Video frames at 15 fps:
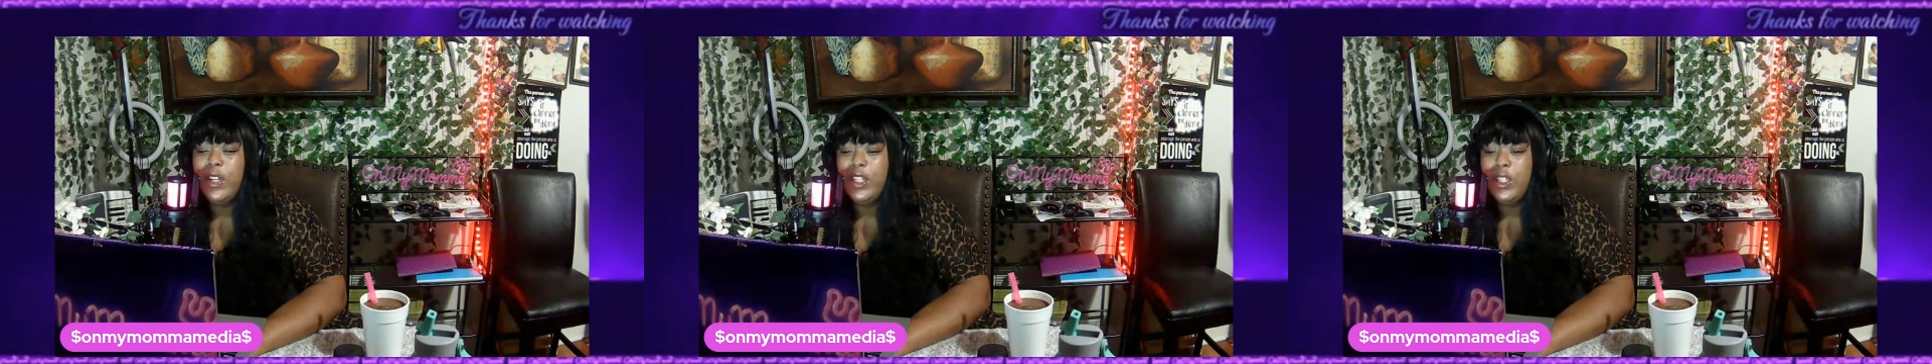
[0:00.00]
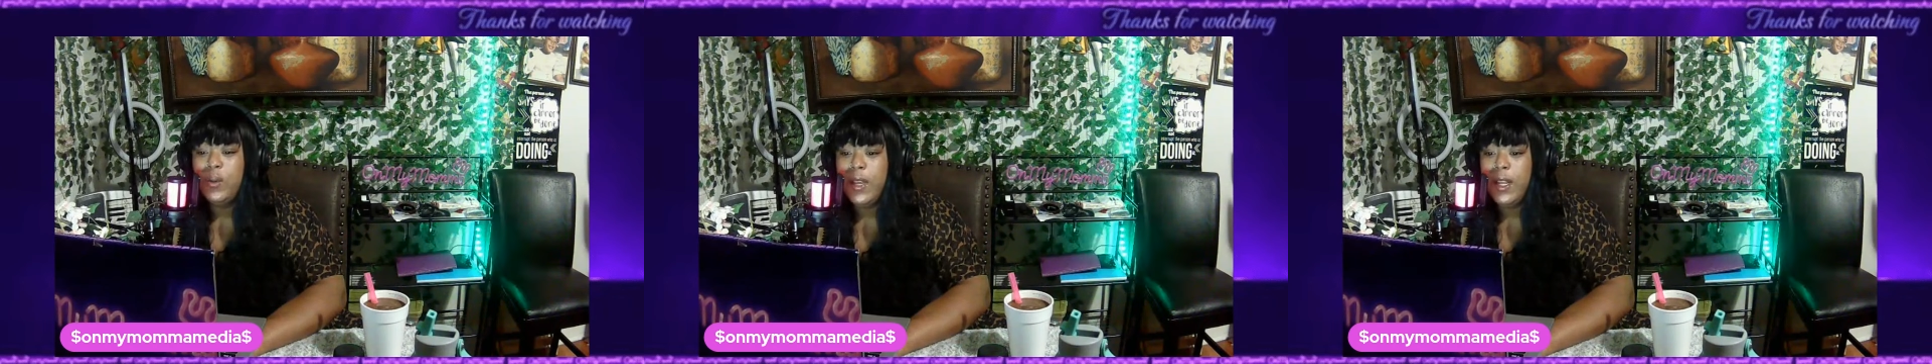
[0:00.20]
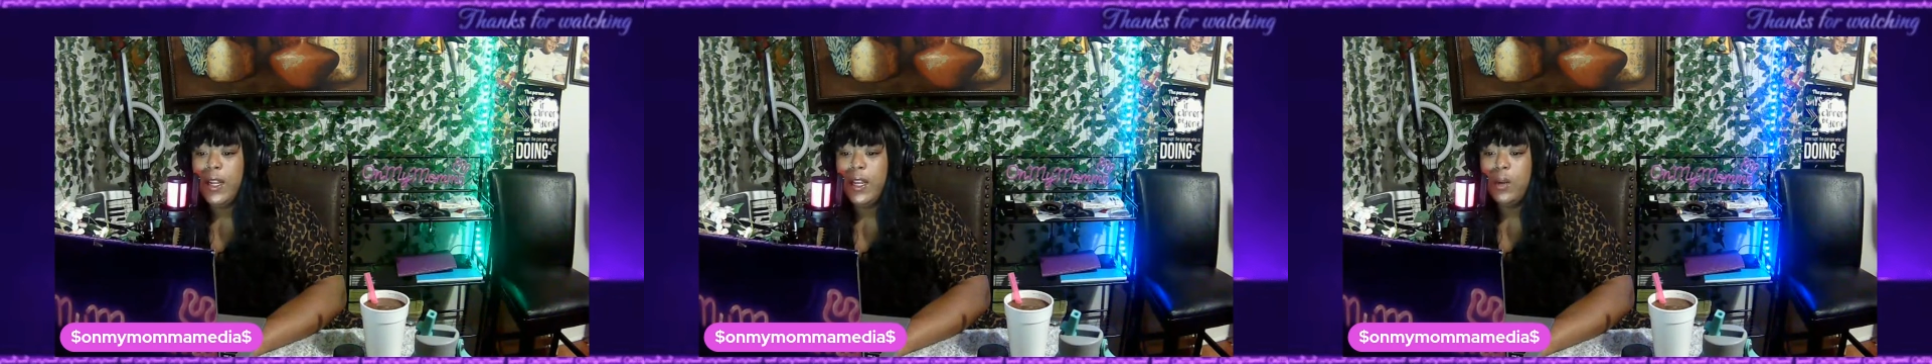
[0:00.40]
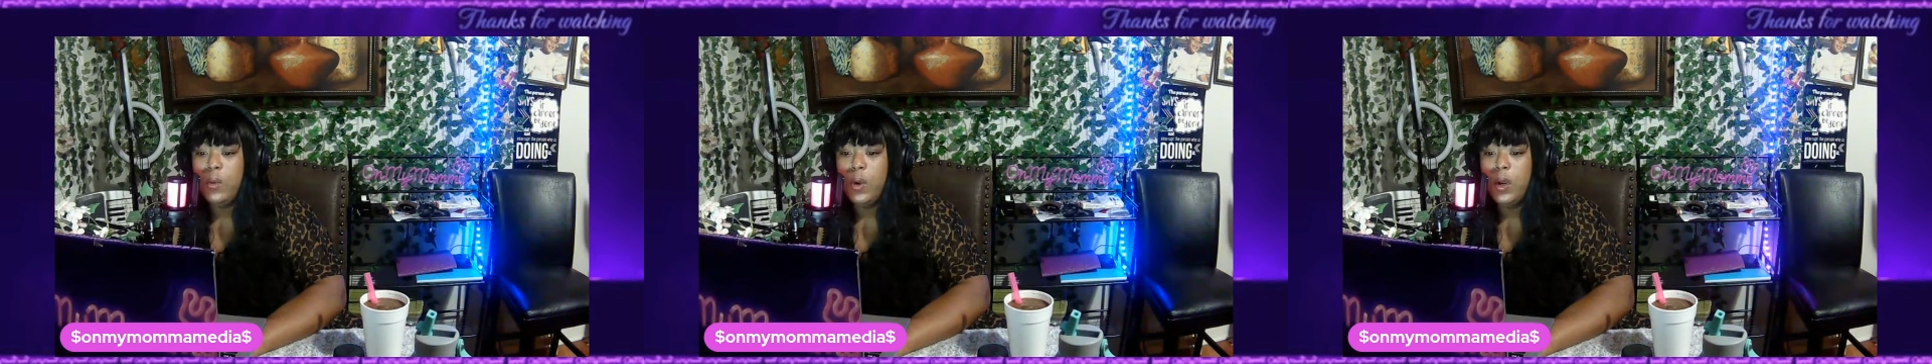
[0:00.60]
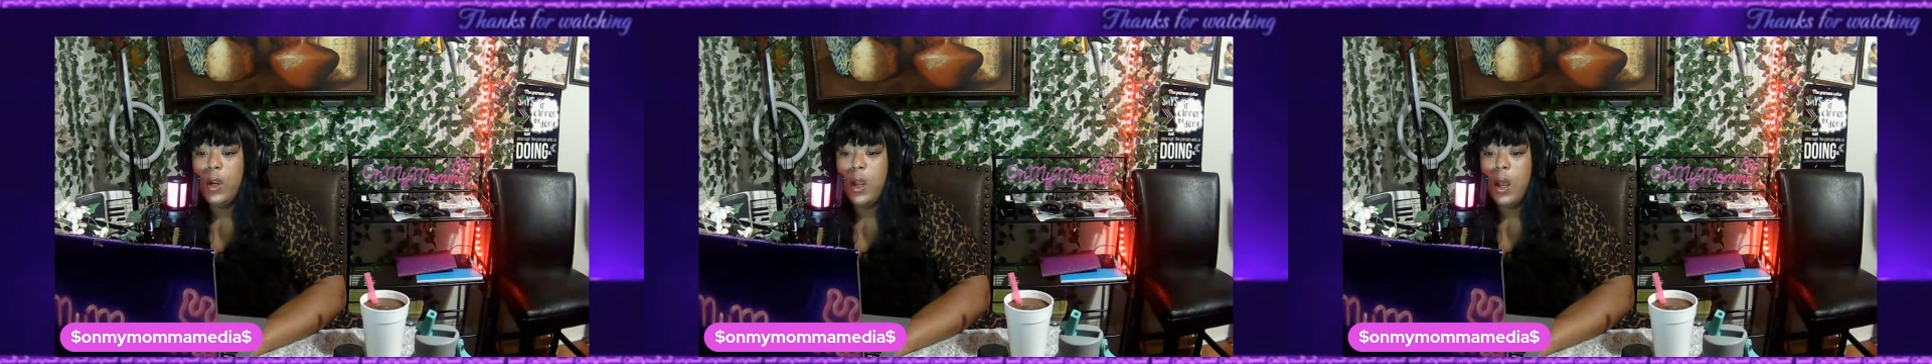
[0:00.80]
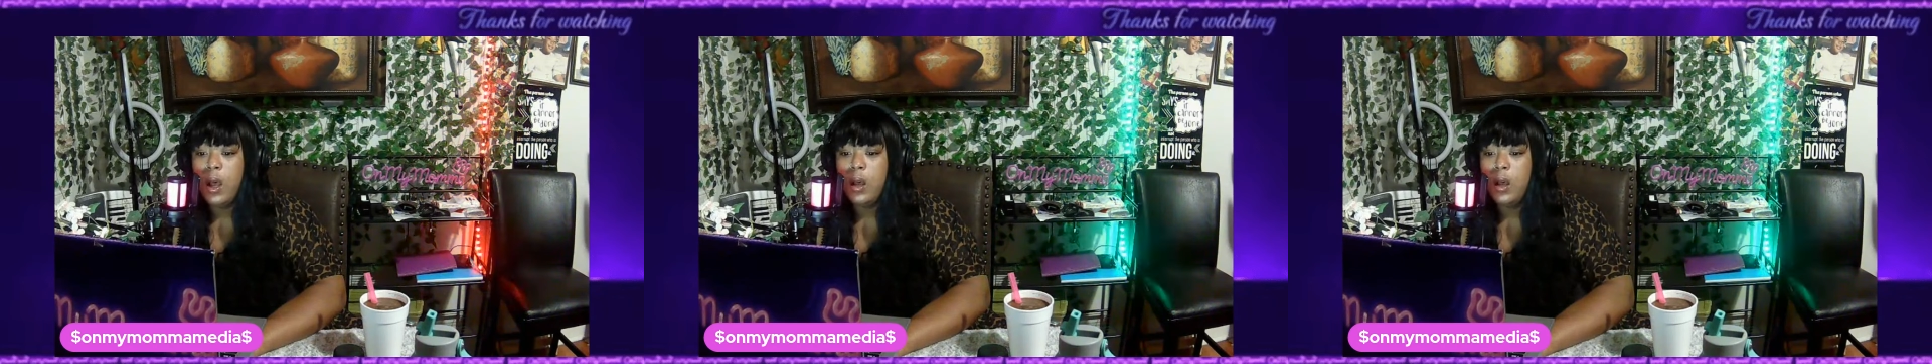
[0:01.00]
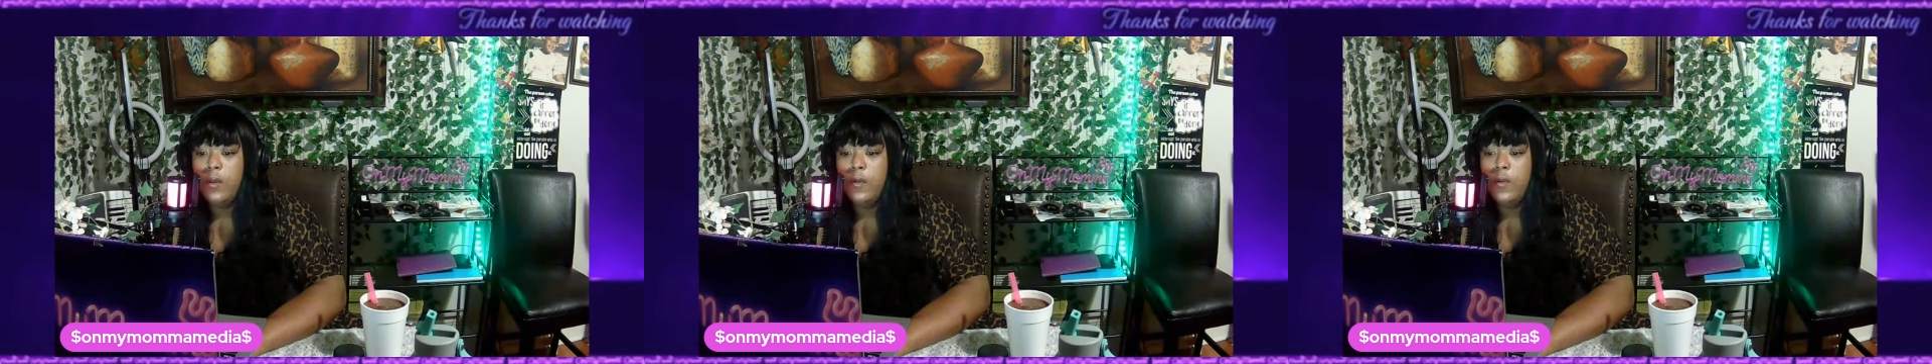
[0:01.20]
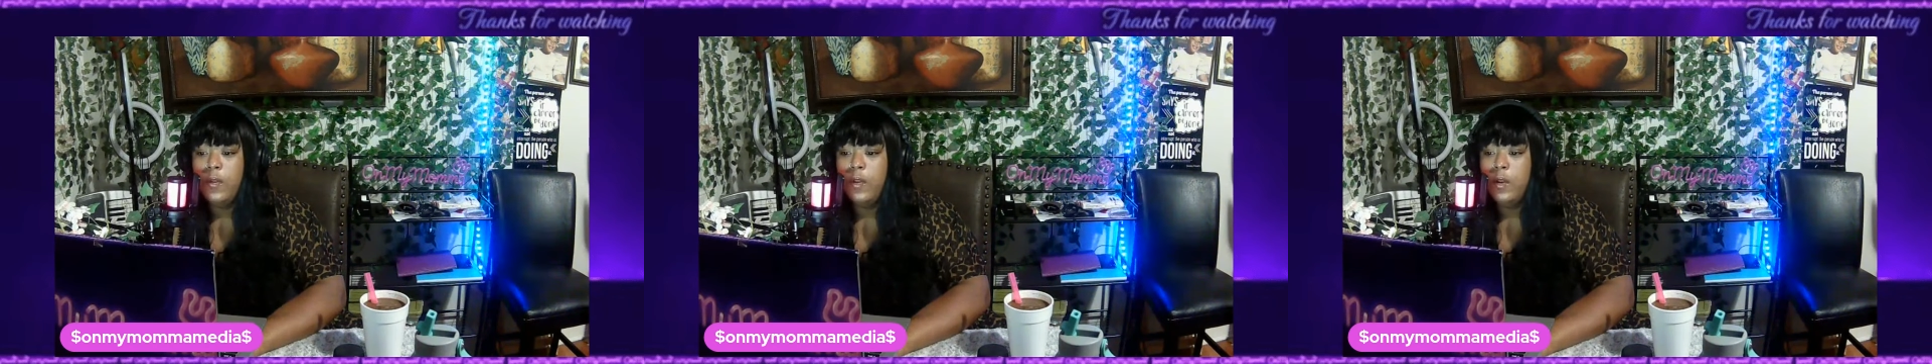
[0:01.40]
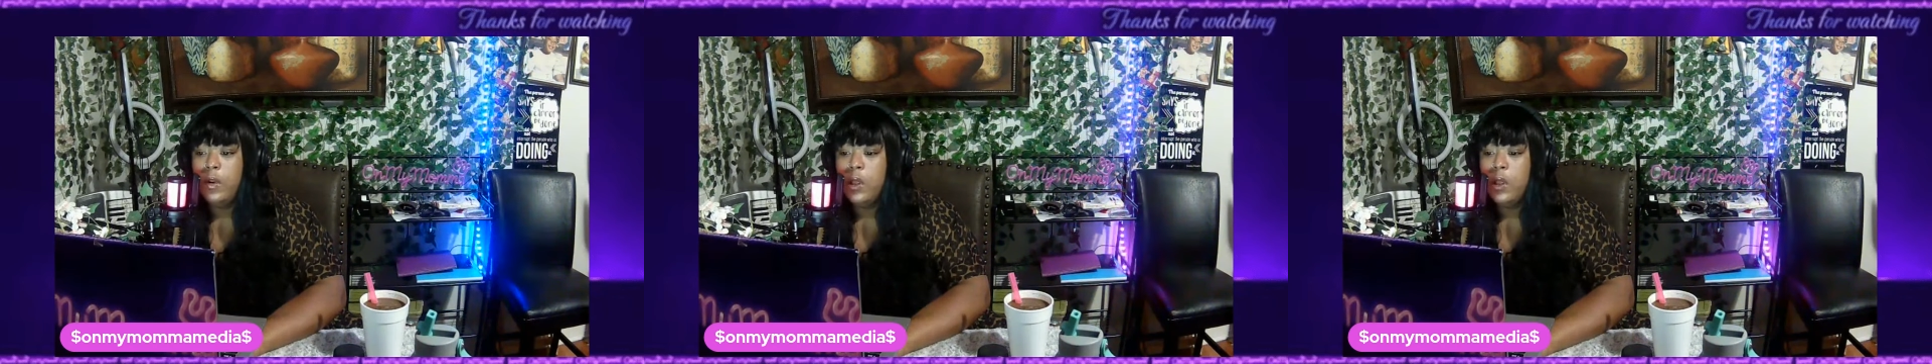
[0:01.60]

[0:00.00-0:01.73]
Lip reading: retweeted one of